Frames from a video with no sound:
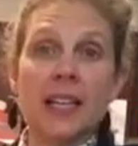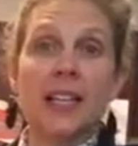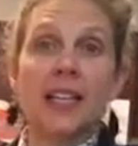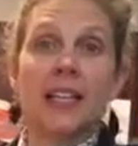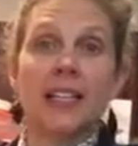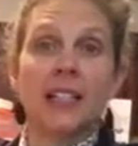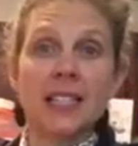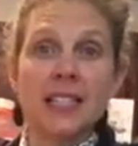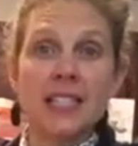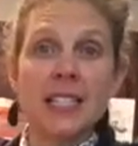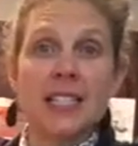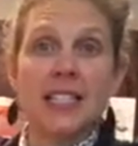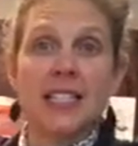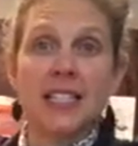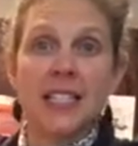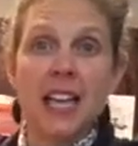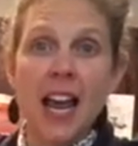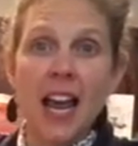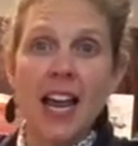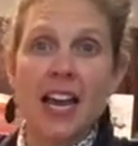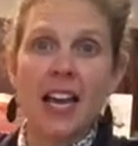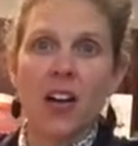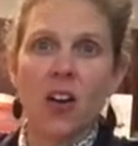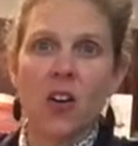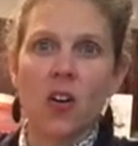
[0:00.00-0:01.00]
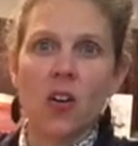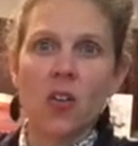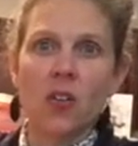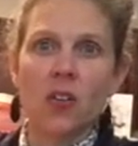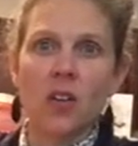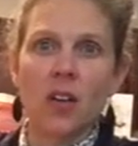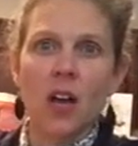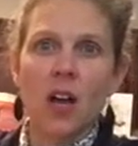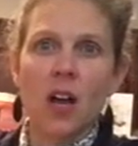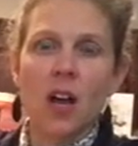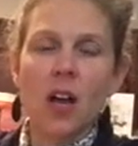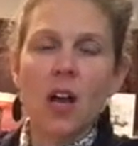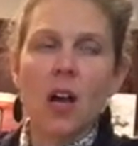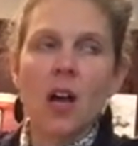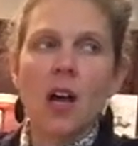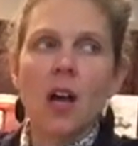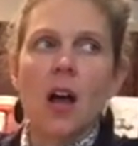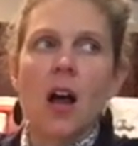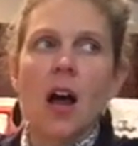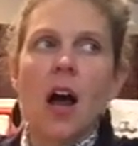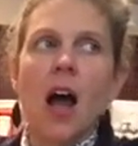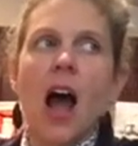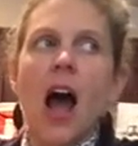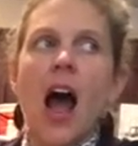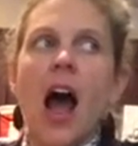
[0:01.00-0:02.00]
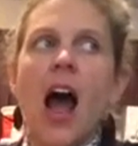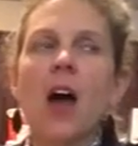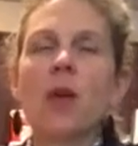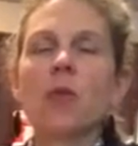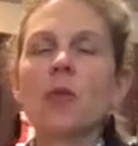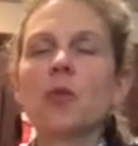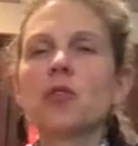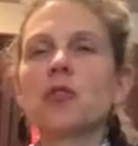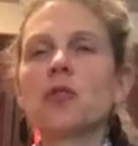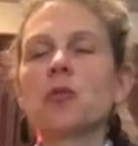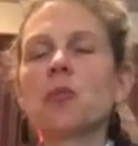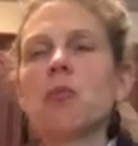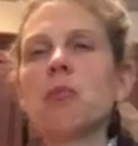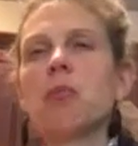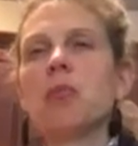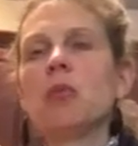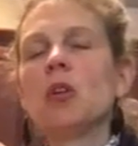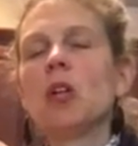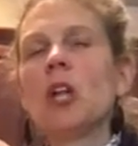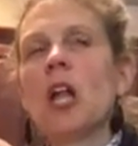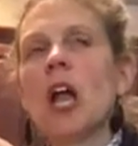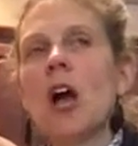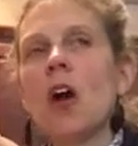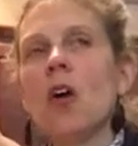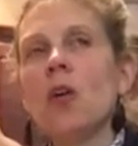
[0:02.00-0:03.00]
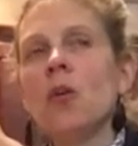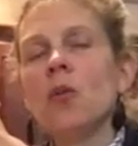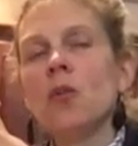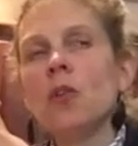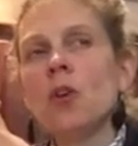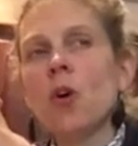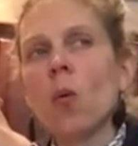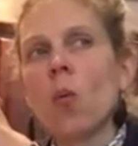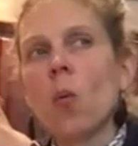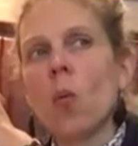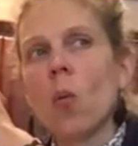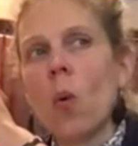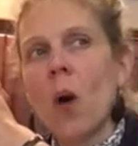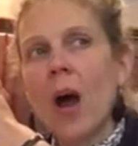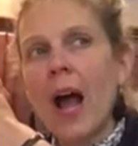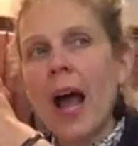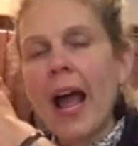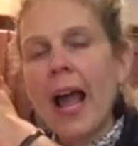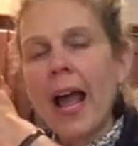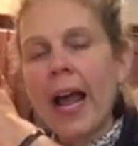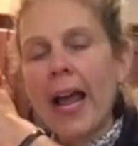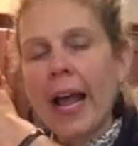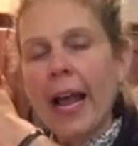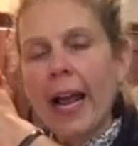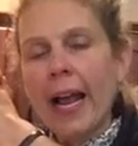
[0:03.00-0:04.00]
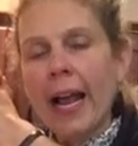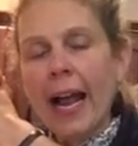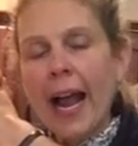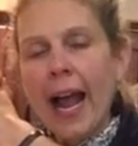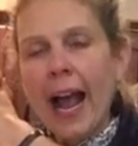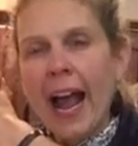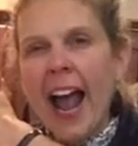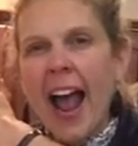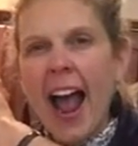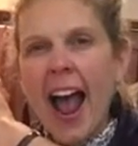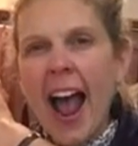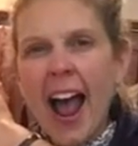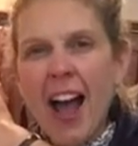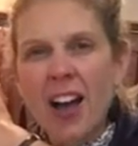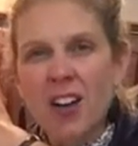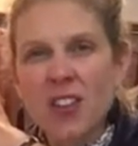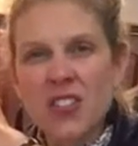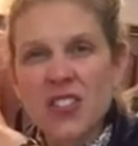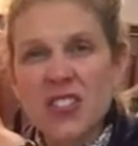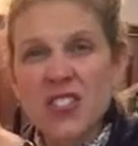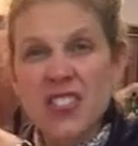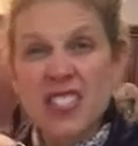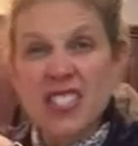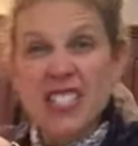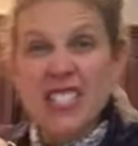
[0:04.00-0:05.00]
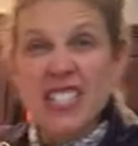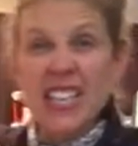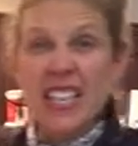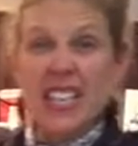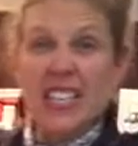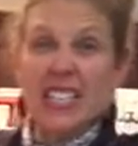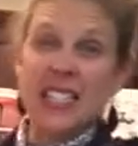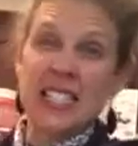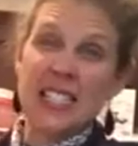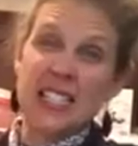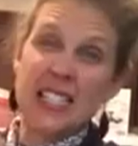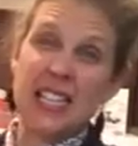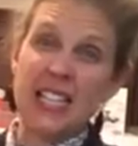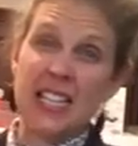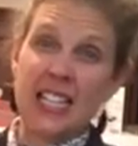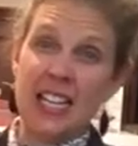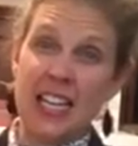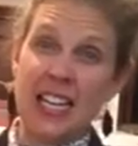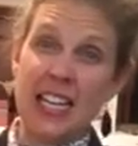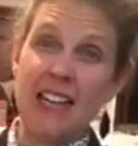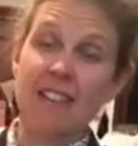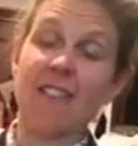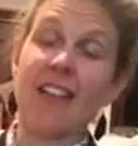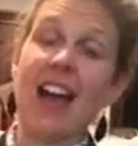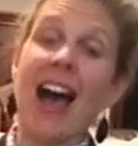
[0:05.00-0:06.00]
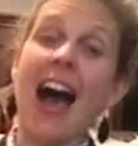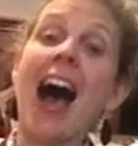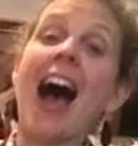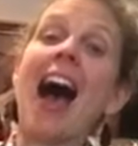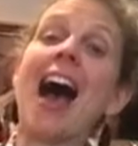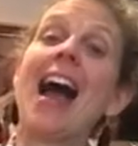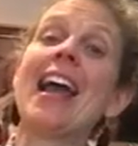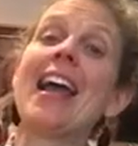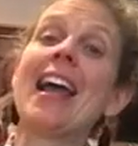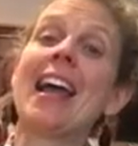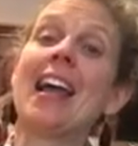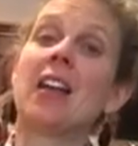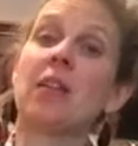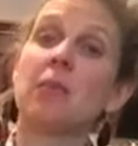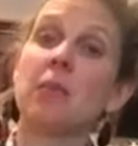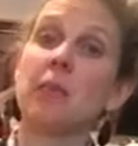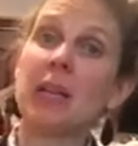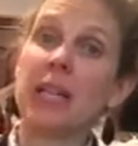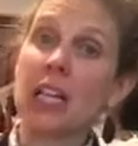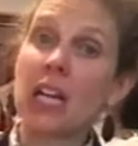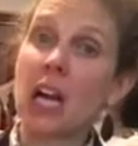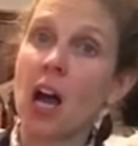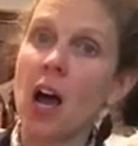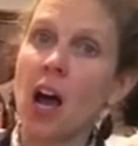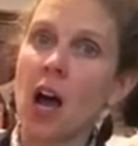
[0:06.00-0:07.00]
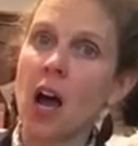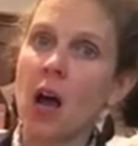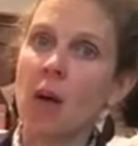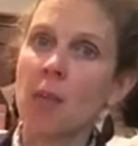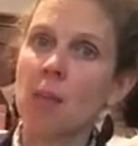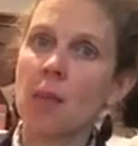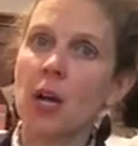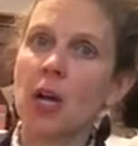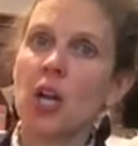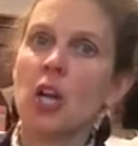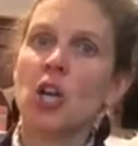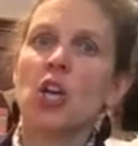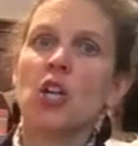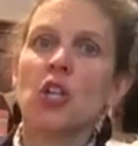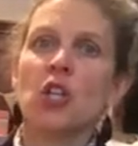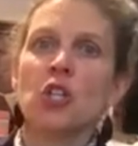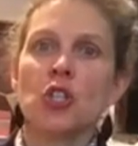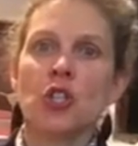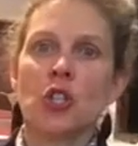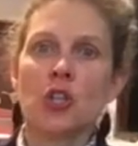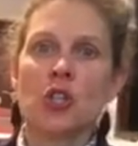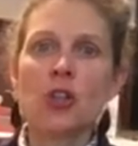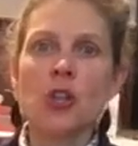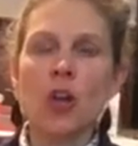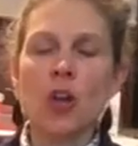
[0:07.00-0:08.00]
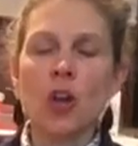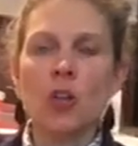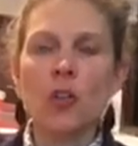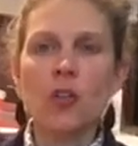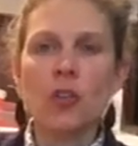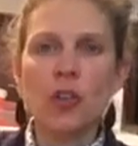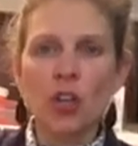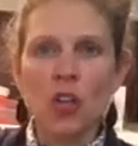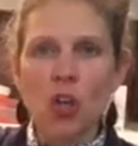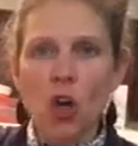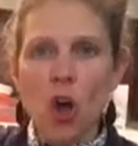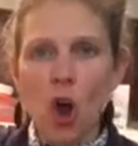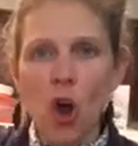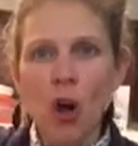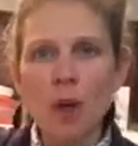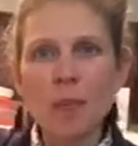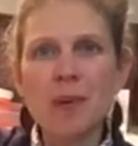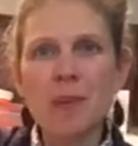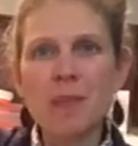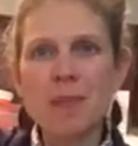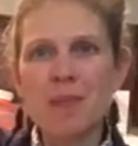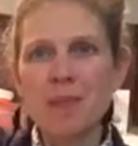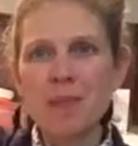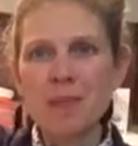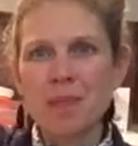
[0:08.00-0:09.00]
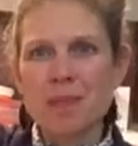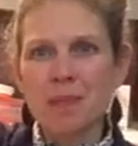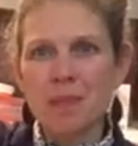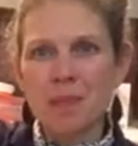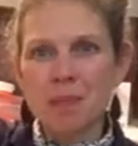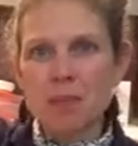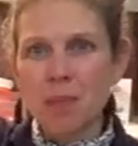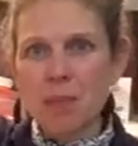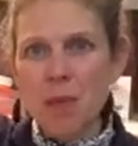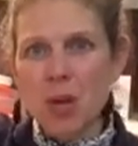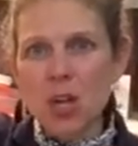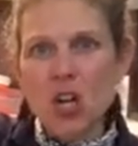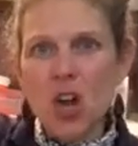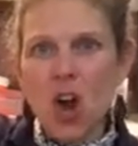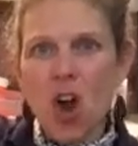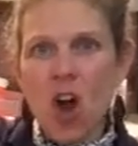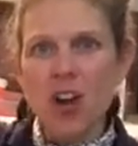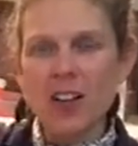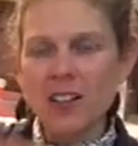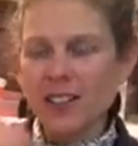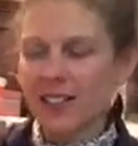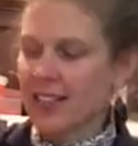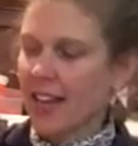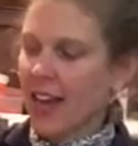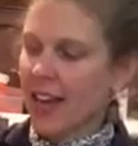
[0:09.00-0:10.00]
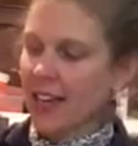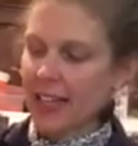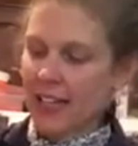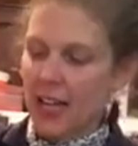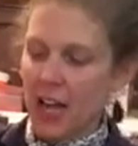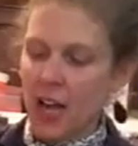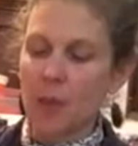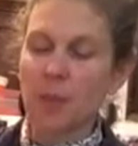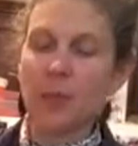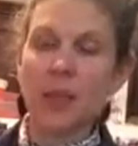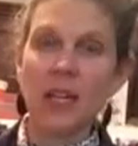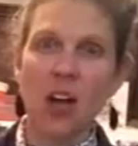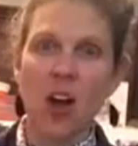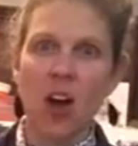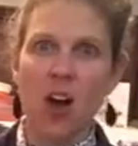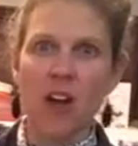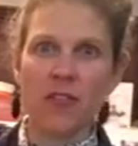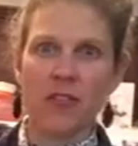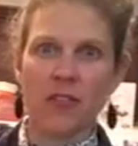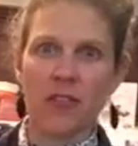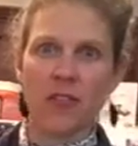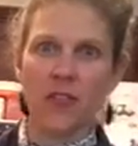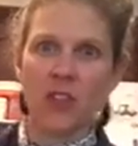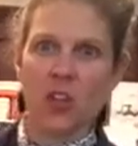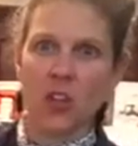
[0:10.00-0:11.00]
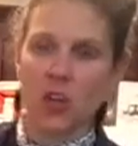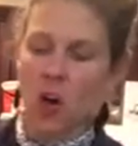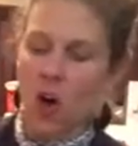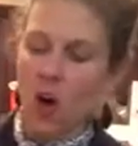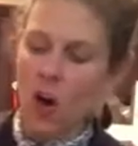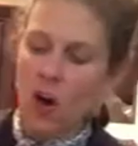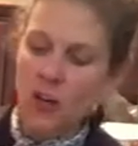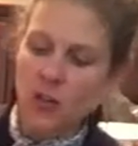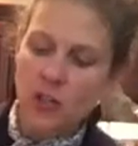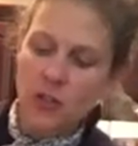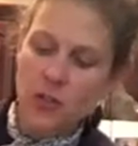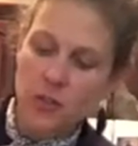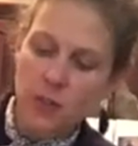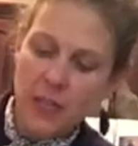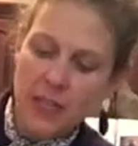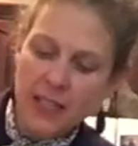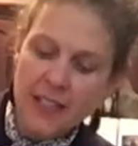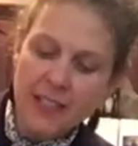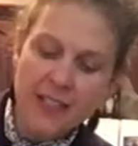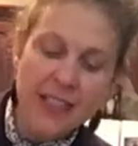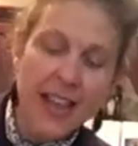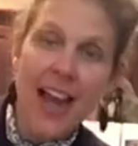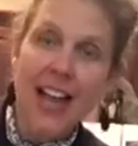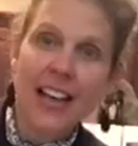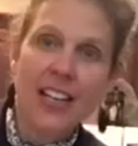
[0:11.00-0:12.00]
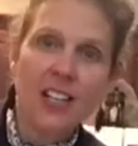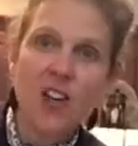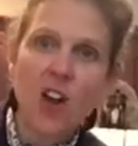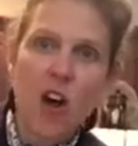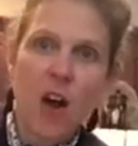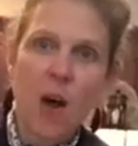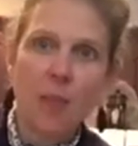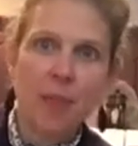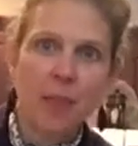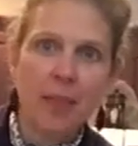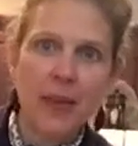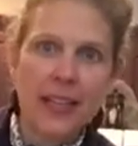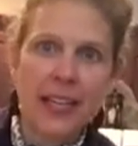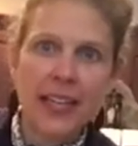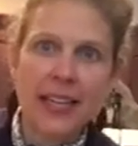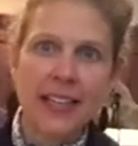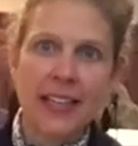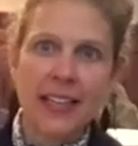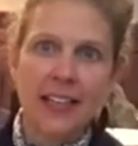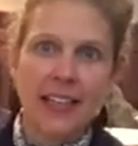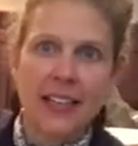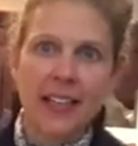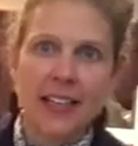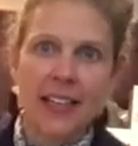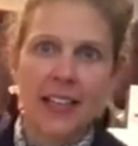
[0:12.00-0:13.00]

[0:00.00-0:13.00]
into town, I was blown away at how sensitive I had become to the carbon monoxide coming off of the cars, because I had not been